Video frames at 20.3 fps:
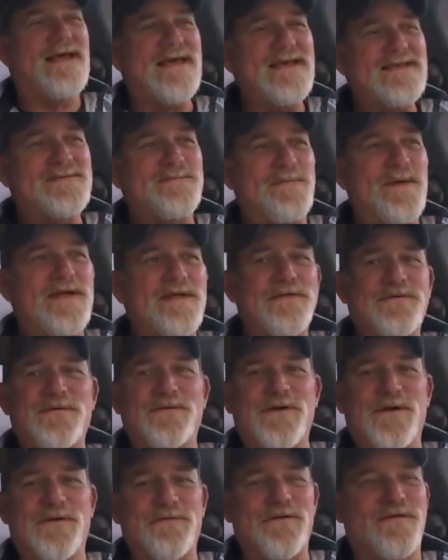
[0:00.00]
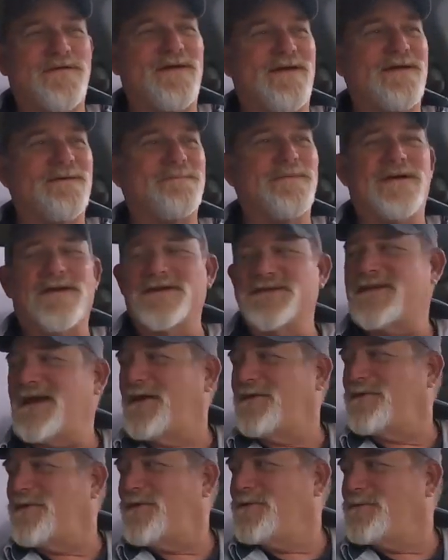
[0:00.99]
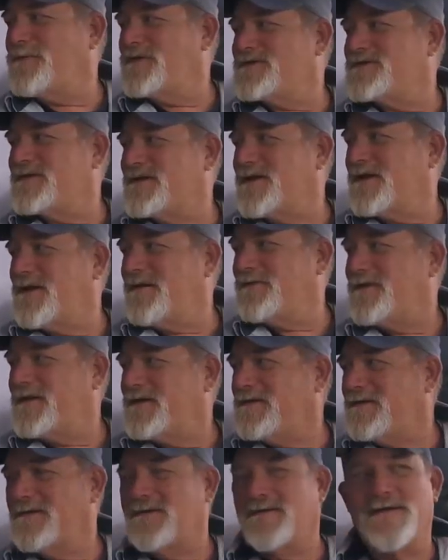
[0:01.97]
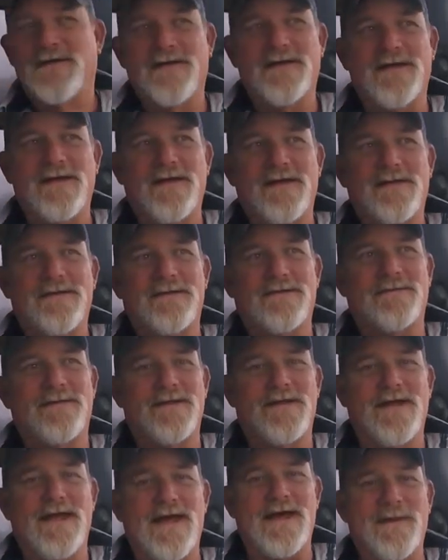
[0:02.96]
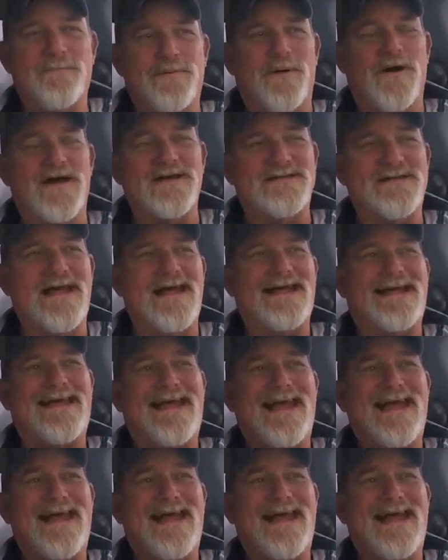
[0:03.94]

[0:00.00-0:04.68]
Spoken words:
he's been through everything, because how long was it ago that he had prostate